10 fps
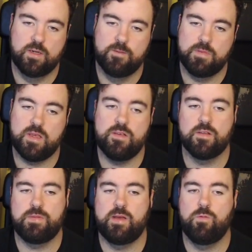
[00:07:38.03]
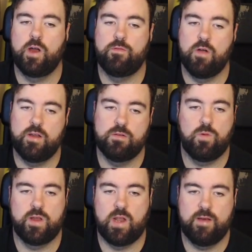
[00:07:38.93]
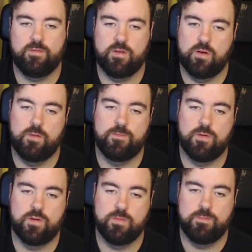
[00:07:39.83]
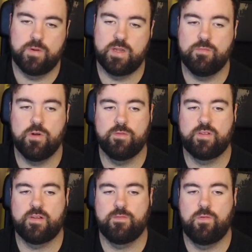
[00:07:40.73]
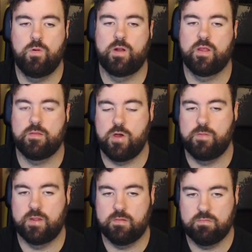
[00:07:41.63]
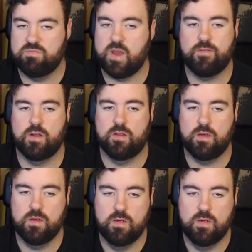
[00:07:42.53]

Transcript: He used to play wide right, wide left, up front, but he's more of a centre forward at the moment, definitely.